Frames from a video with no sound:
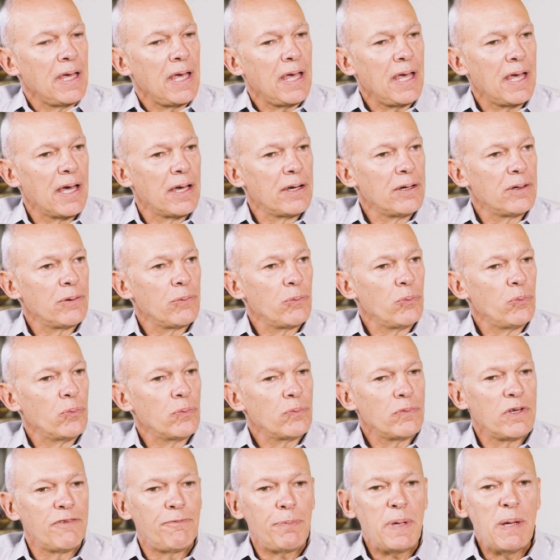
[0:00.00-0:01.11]
And
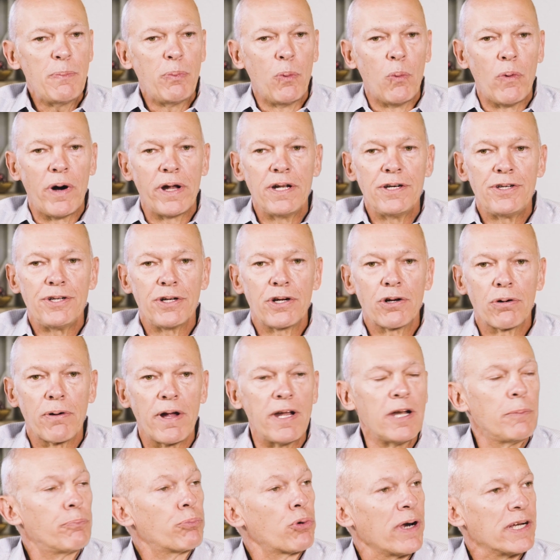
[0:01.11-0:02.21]
if people wanted to
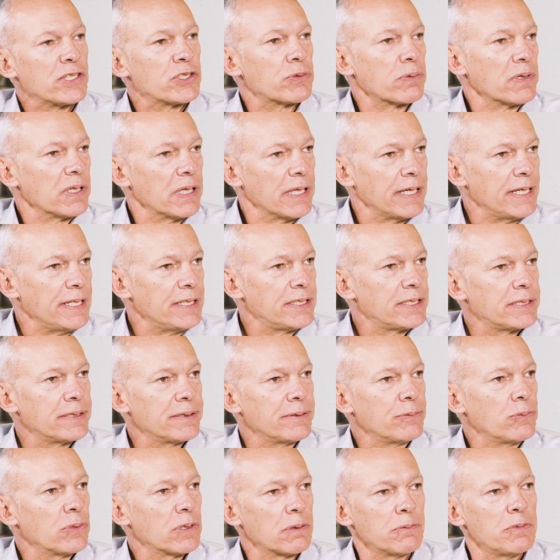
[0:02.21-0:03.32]
create a press release,
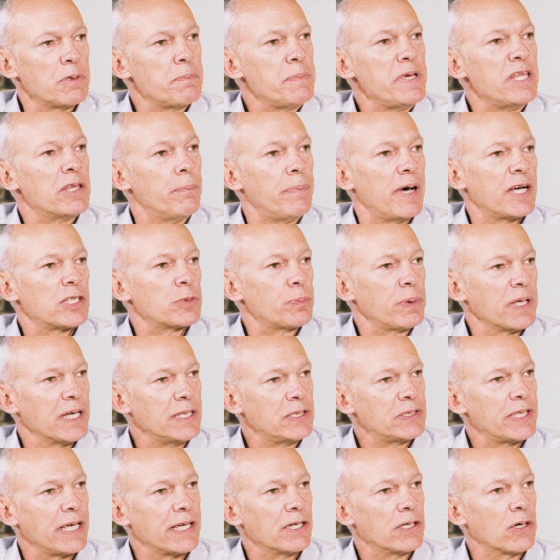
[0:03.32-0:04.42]
where would be the best
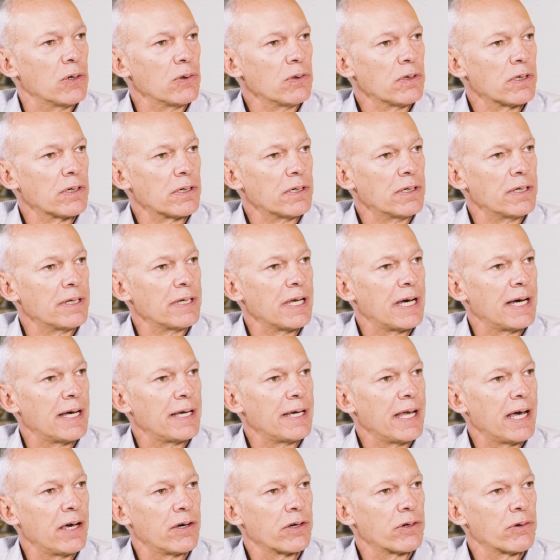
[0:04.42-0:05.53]
place they could go learn on
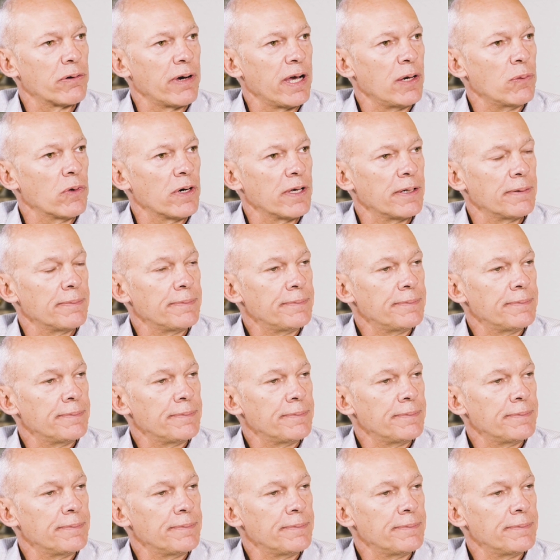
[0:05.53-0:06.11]
how to create one?